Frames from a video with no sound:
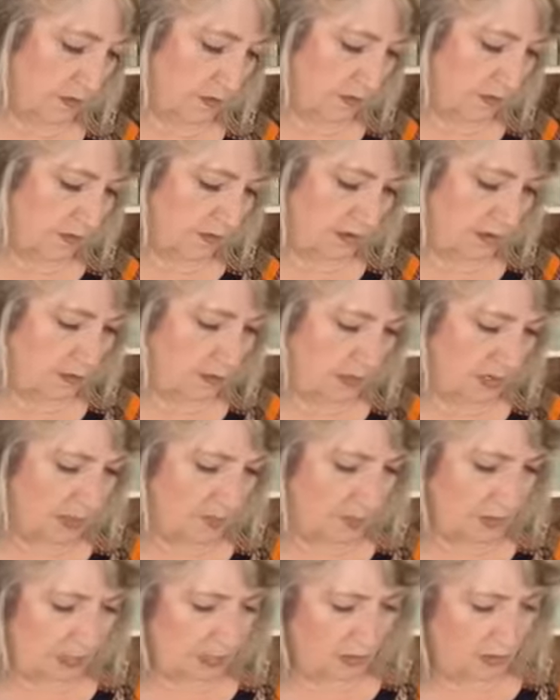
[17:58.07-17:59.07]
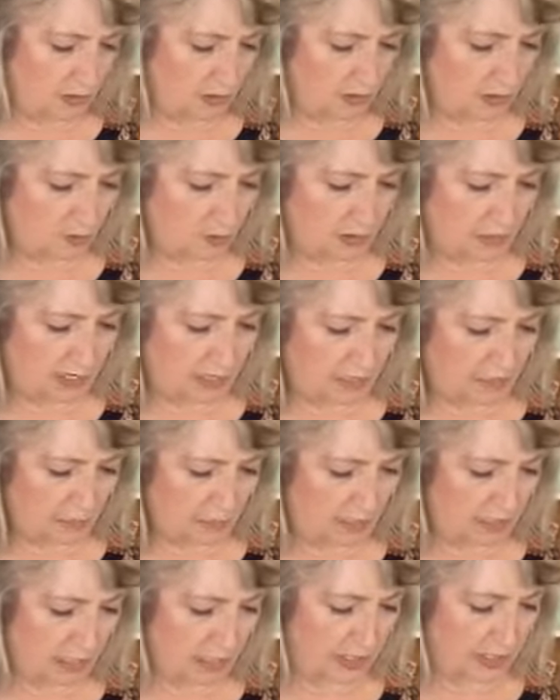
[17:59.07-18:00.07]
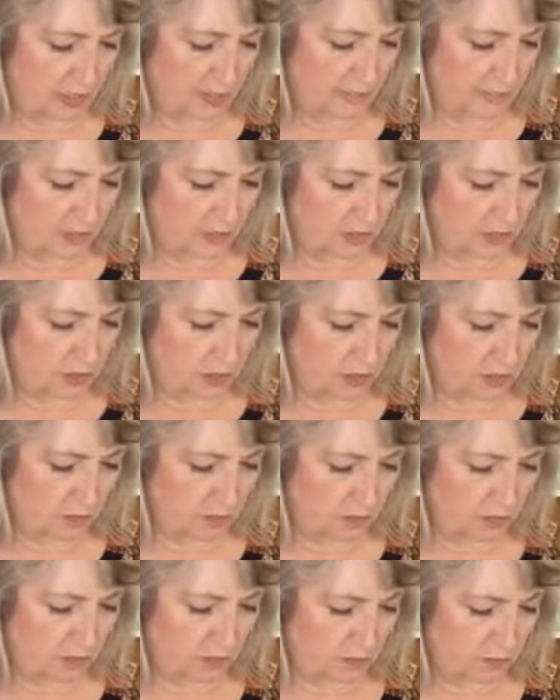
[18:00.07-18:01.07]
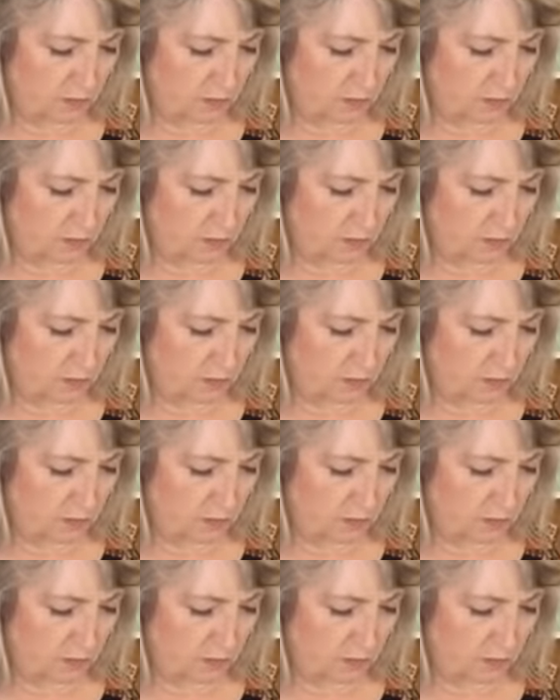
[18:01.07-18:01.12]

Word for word: know if I want a bow or what I want. I'm not sure.